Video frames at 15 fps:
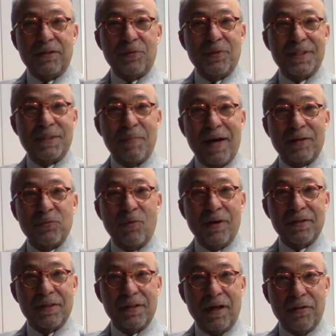to respect
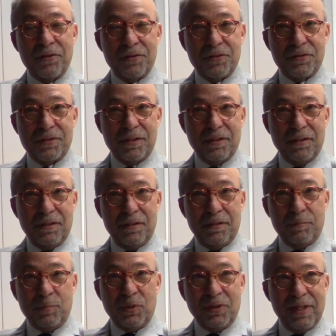one another's
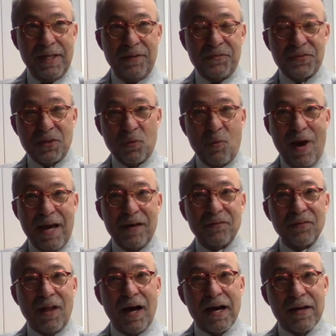beliefs and way
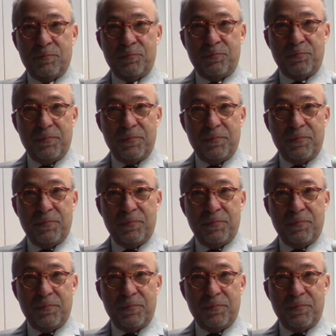of life.